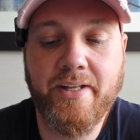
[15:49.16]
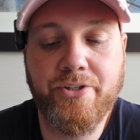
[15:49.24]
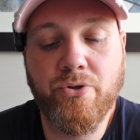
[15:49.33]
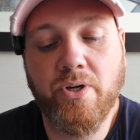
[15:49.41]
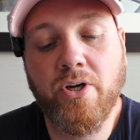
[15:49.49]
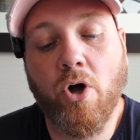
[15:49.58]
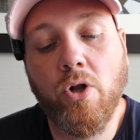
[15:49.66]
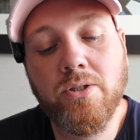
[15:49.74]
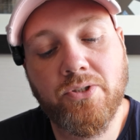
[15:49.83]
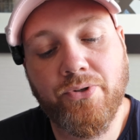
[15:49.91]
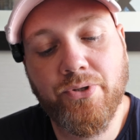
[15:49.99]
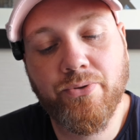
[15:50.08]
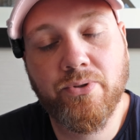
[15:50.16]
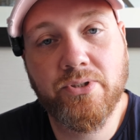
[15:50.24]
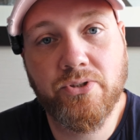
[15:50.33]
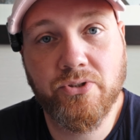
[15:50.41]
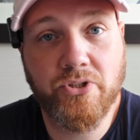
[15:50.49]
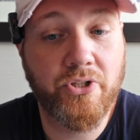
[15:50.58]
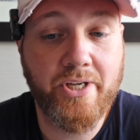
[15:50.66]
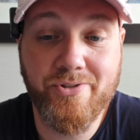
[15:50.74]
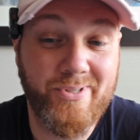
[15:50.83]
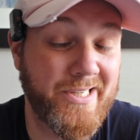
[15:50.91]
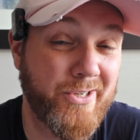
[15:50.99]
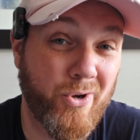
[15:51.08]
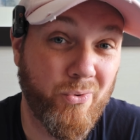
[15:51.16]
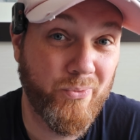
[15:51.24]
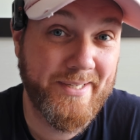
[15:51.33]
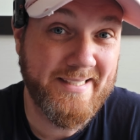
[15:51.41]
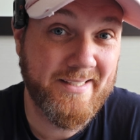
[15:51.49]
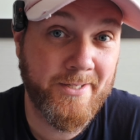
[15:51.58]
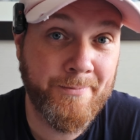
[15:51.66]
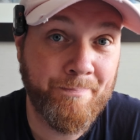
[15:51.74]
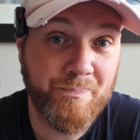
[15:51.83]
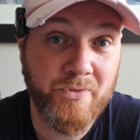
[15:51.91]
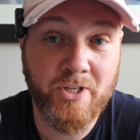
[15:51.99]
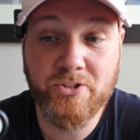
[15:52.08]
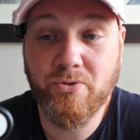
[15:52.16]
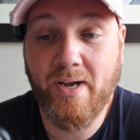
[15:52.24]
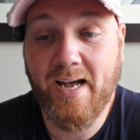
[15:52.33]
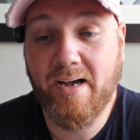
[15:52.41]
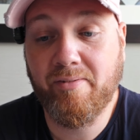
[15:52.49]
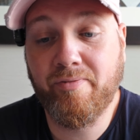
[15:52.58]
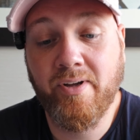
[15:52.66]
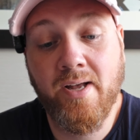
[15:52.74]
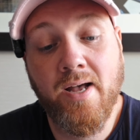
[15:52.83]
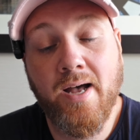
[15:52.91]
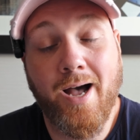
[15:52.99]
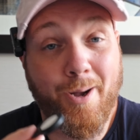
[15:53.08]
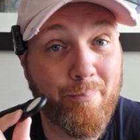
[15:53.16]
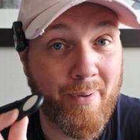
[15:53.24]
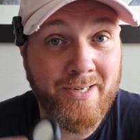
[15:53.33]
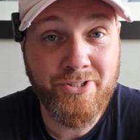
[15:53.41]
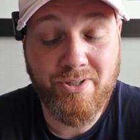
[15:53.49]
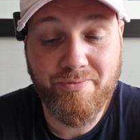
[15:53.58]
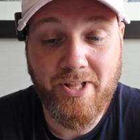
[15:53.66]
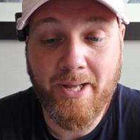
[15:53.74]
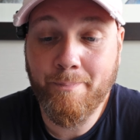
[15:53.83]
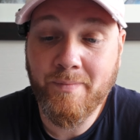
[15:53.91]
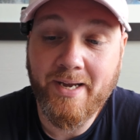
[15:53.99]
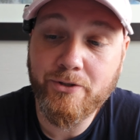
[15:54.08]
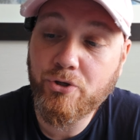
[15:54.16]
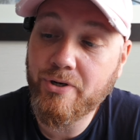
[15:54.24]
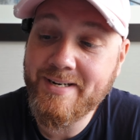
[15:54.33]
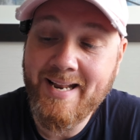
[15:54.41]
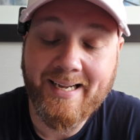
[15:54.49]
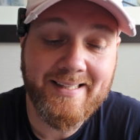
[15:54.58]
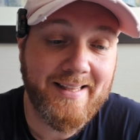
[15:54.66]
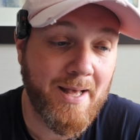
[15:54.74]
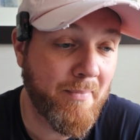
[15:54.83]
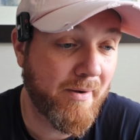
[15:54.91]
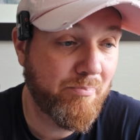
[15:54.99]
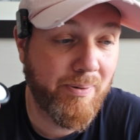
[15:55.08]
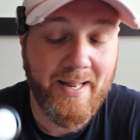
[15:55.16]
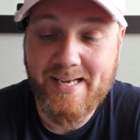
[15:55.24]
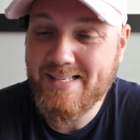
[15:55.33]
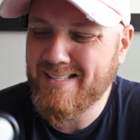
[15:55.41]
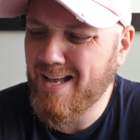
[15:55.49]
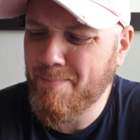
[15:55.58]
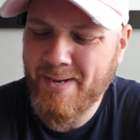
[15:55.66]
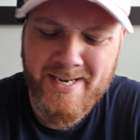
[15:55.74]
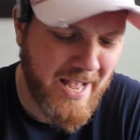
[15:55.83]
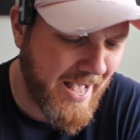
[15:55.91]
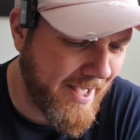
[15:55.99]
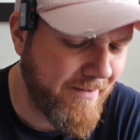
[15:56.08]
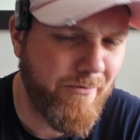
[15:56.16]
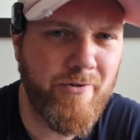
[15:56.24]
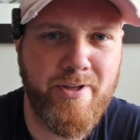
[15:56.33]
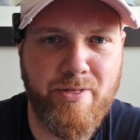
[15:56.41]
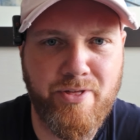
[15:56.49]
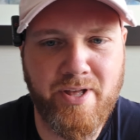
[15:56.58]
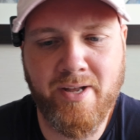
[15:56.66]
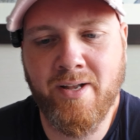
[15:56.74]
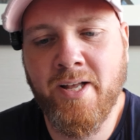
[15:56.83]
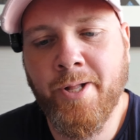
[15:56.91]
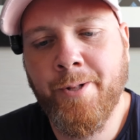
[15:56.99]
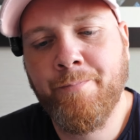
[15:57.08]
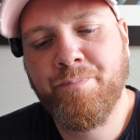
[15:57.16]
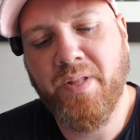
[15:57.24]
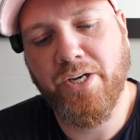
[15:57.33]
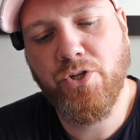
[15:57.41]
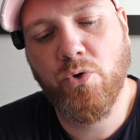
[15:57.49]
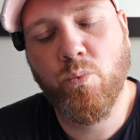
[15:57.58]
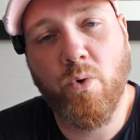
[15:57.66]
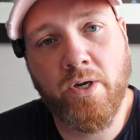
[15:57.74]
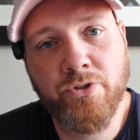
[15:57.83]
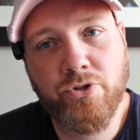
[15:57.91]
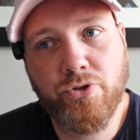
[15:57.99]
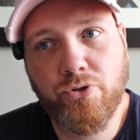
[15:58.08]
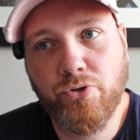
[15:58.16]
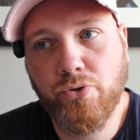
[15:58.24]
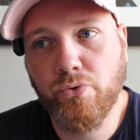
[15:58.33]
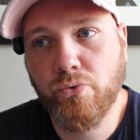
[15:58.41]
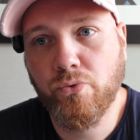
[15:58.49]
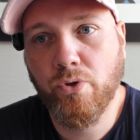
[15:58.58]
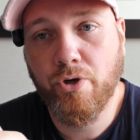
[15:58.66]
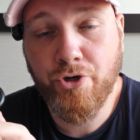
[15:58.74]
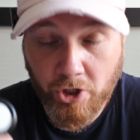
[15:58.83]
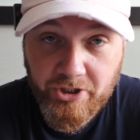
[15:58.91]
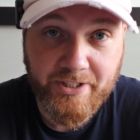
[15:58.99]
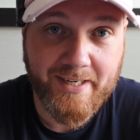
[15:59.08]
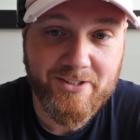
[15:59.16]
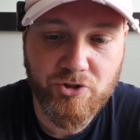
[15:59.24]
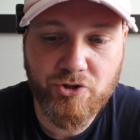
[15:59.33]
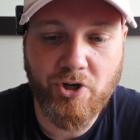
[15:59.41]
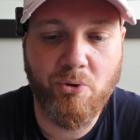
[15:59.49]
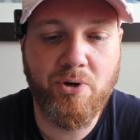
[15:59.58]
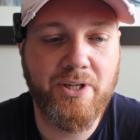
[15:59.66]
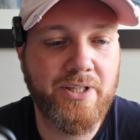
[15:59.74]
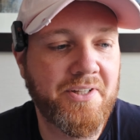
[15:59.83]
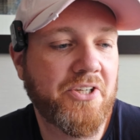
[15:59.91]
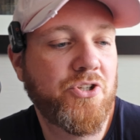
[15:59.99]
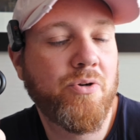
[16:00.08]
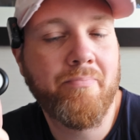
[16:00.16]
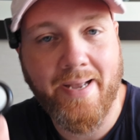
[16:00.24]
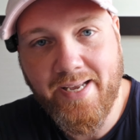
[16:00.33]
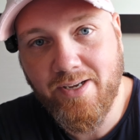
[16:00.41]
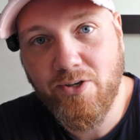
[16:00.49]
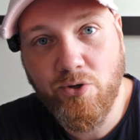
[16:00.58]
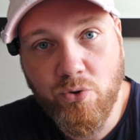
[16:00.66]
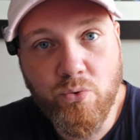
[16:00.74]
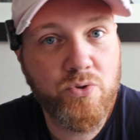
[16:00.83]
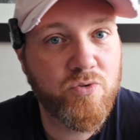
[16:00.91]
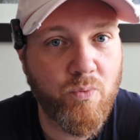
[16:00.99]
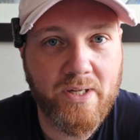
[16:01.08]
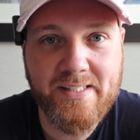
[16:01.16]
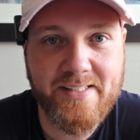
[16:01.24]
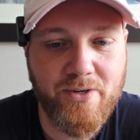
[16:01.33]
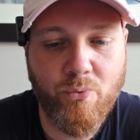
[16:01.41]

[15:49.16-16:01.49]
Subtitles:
That you can also use. So there's really no reason not to have a bunch of them and connect them and place them in everything that you want to not get stolen, that you may lose once in a